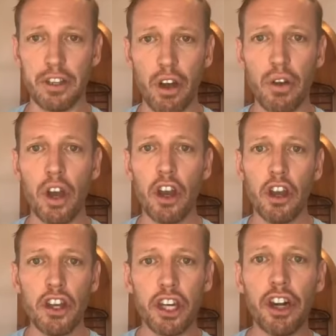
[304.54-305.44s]
So
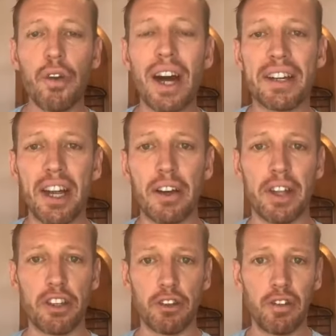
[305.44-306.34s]
you're going to write down
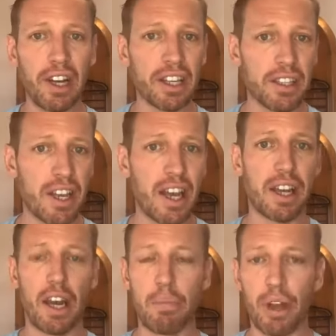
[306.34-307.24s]
that you're feeling
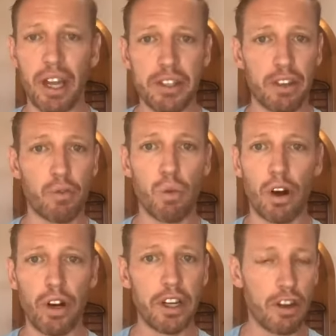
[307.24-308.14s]
sad, apprehensive,
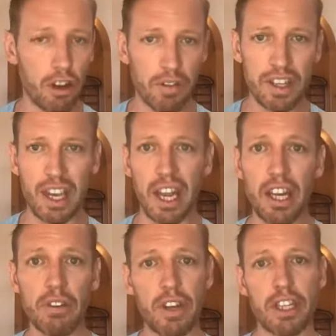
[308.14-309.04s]
worried, nervous,
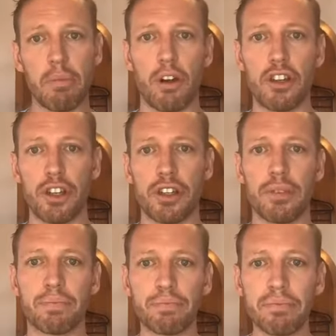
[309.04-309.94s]
any of these
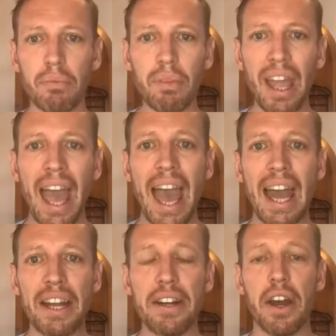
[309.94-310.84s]
emotions,
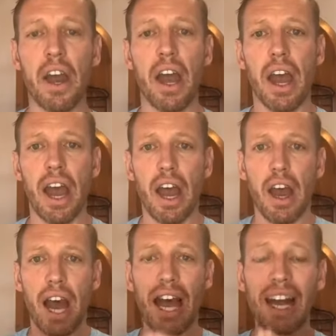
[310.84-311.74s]
and
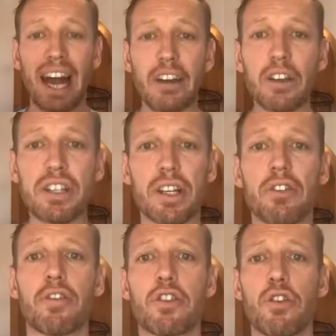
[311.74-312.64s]
allow
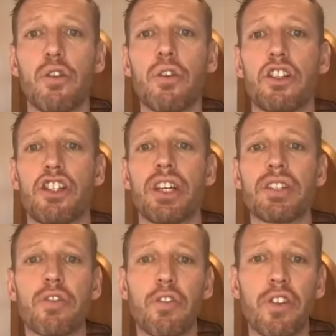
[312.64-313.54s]
yourself to
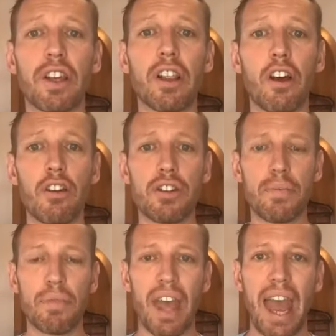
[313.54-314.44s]
just feel those
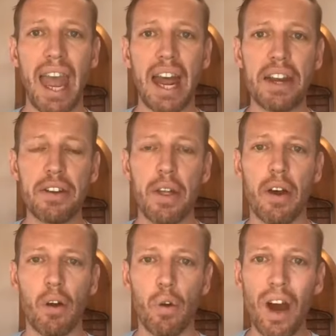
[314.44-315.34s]
and
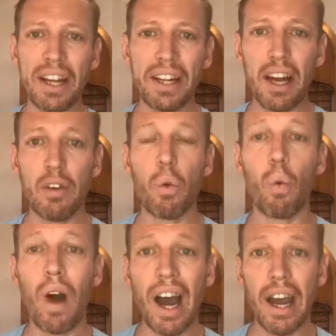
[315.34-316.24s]
write down
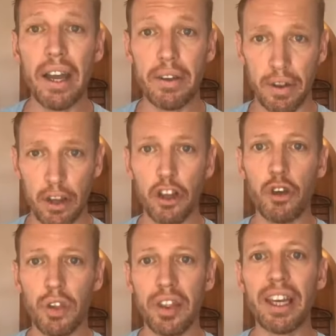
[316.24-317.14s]
why
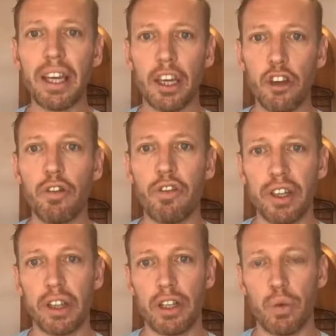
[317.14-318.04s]
you think you
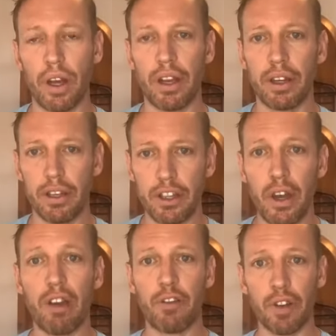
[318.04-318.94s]
feel this way.
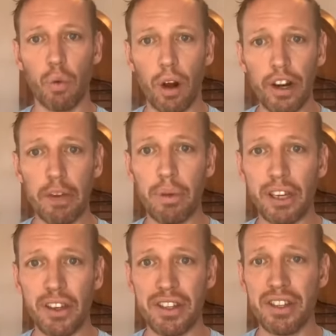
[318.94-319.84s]
So I feel worried
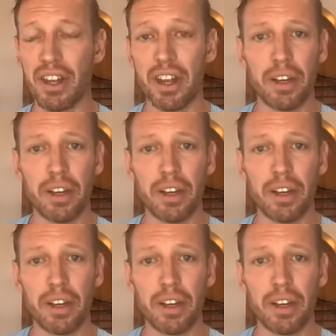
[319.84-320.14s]
because